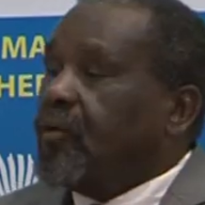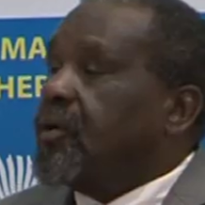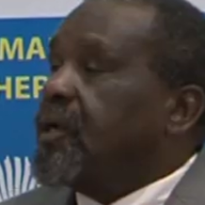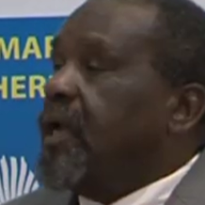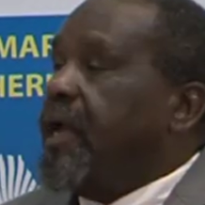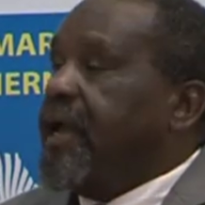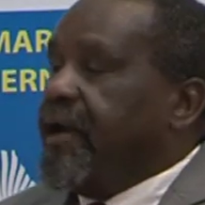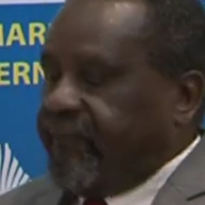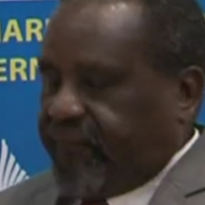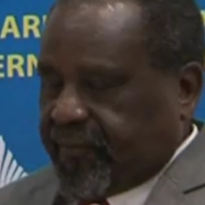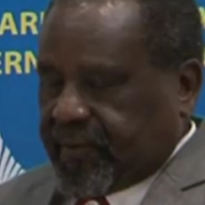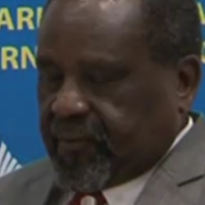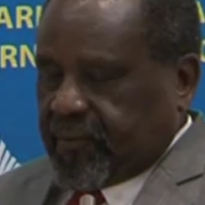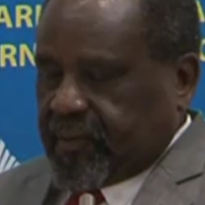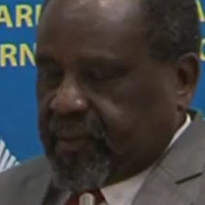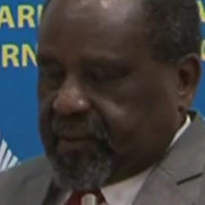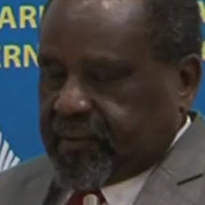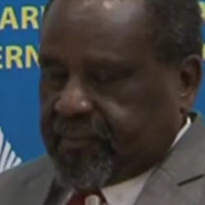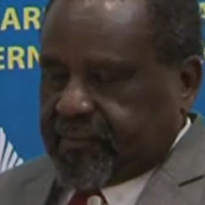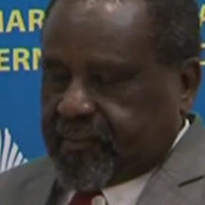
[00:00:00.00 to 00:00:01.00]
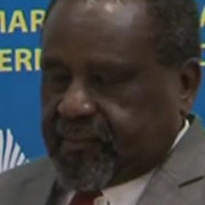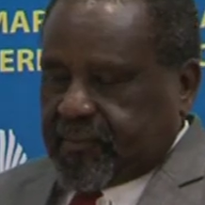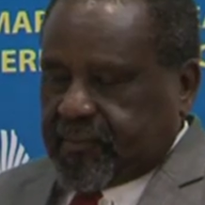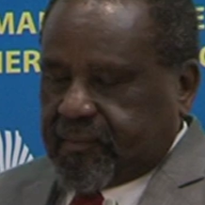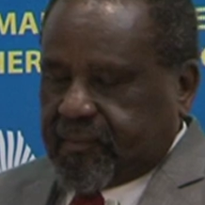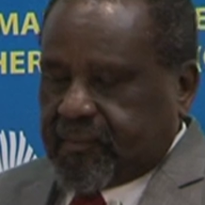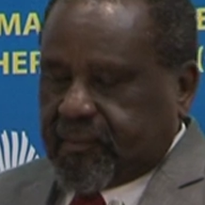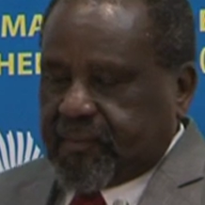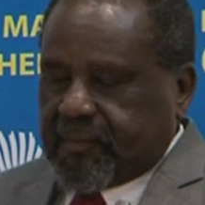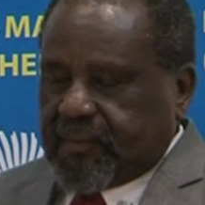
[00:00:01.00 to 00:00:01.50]
on everyone.
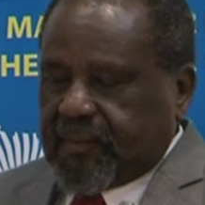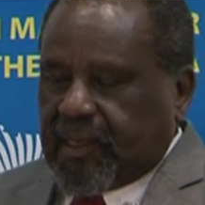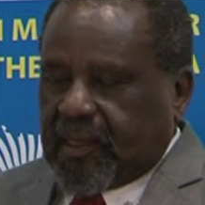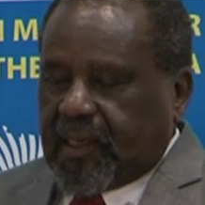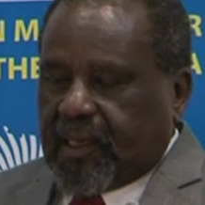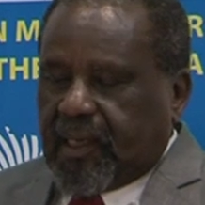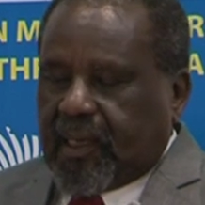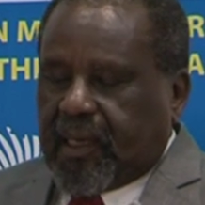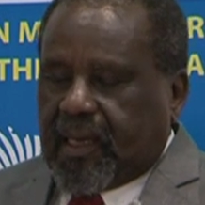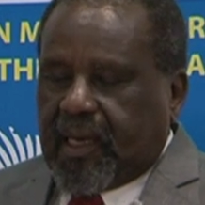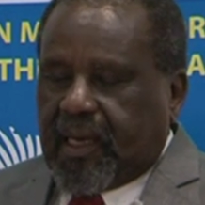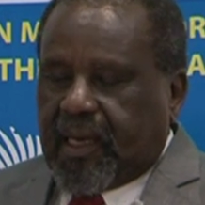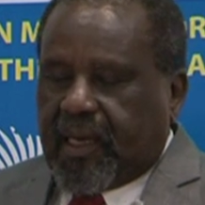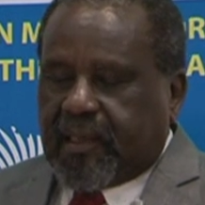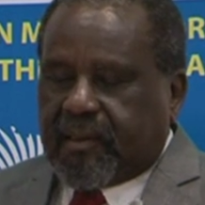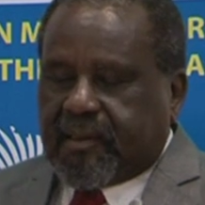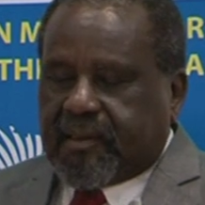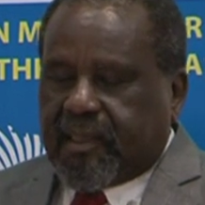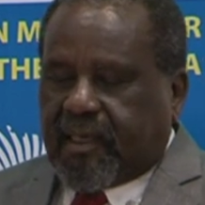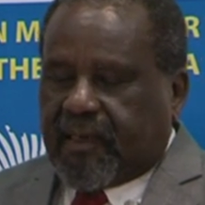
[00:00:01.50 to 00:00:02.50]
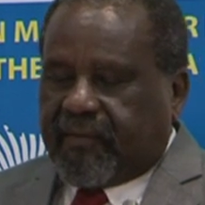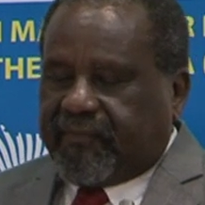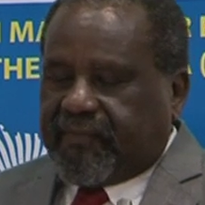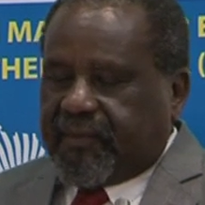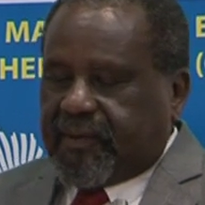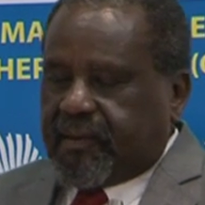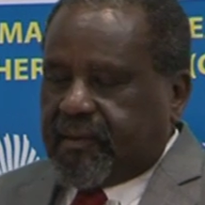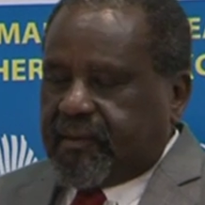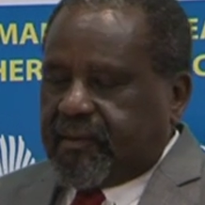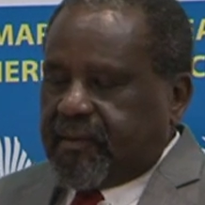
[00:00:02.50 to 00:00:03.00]
Air
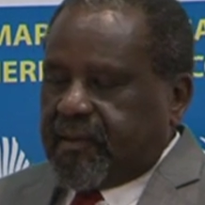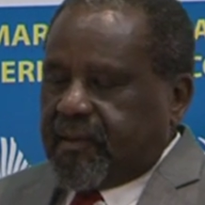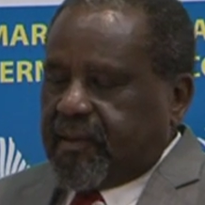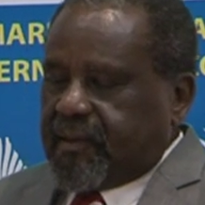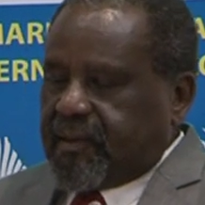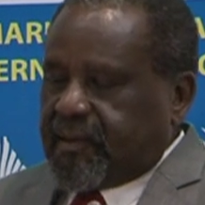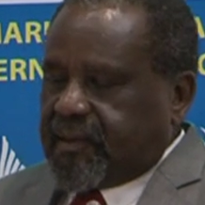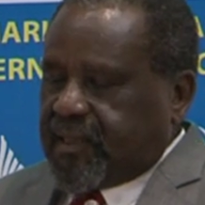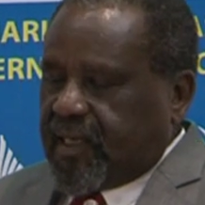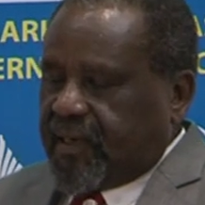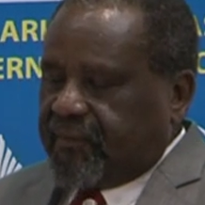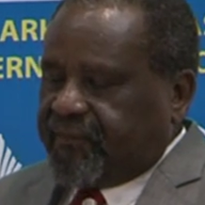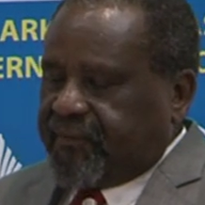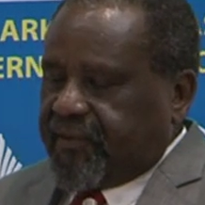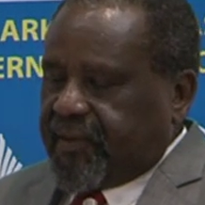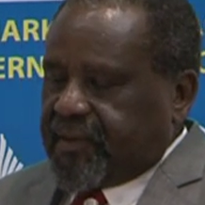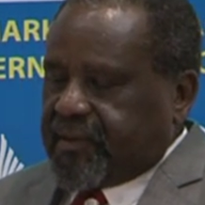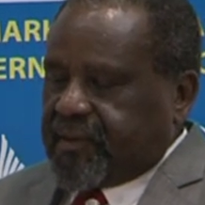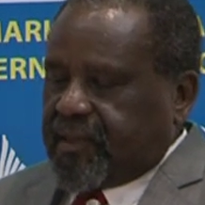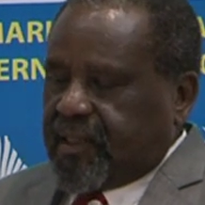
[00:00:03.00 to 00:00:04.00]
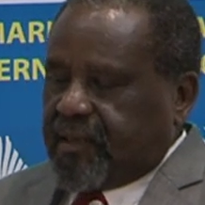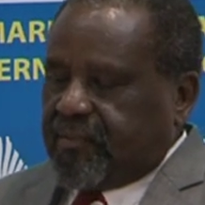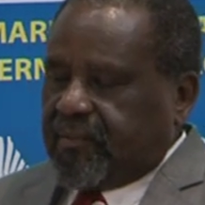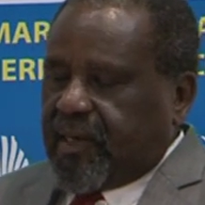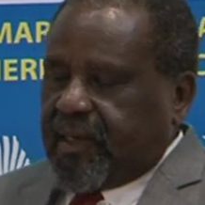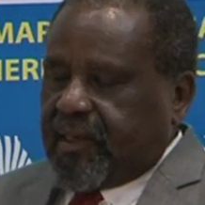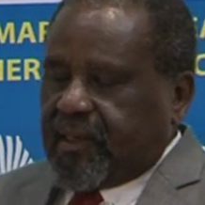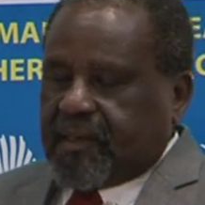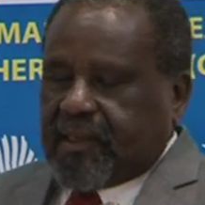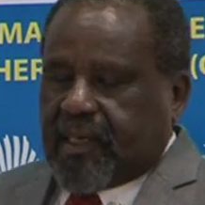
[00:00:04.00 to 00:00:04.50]
travel, surface and
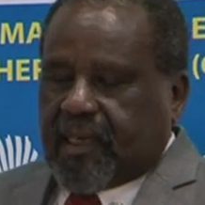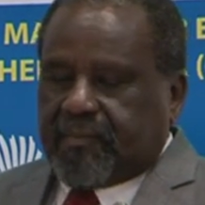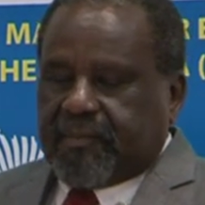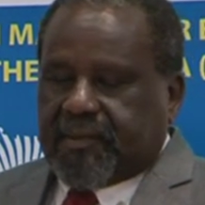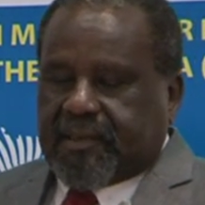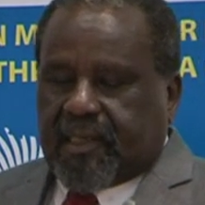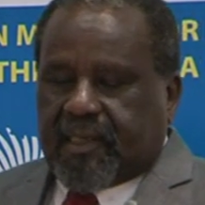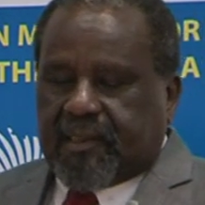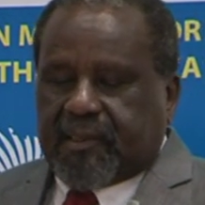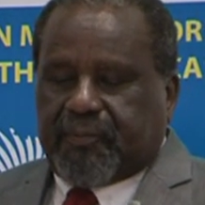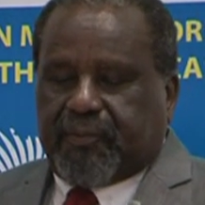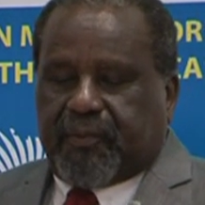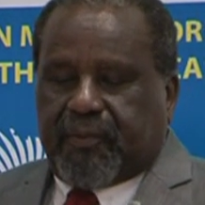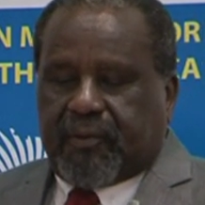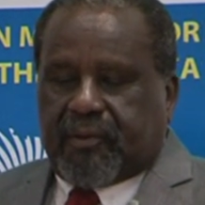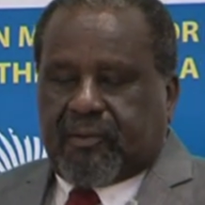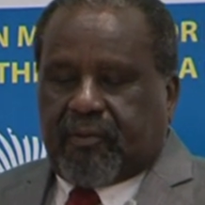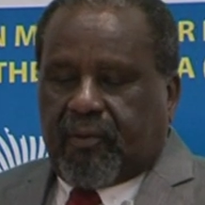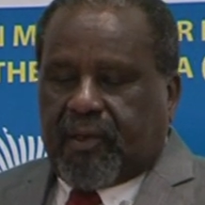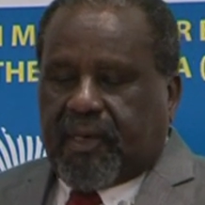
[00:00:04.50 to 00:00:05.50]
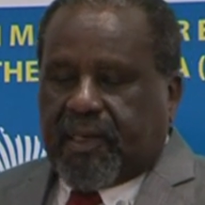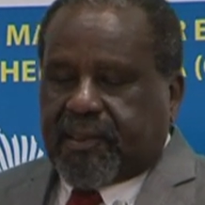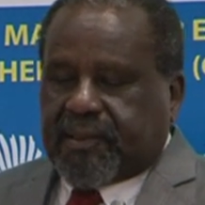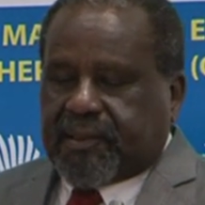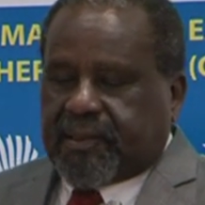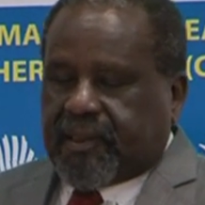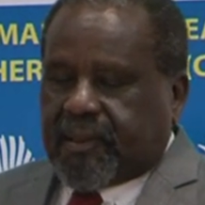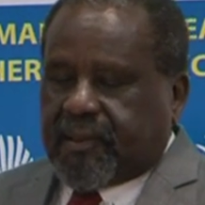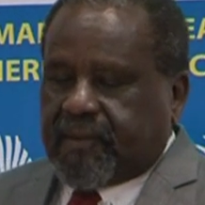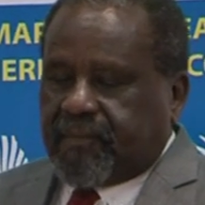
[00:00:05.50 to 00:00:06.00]
maritime transport
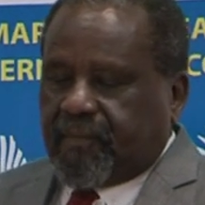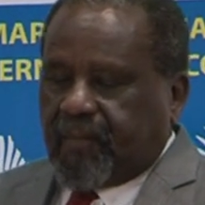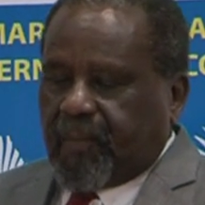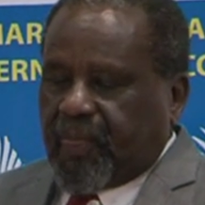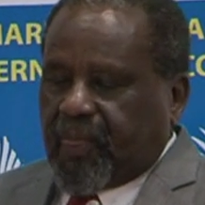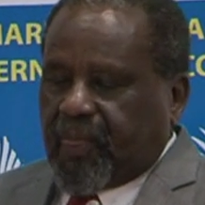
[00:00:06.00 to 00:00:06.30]
connection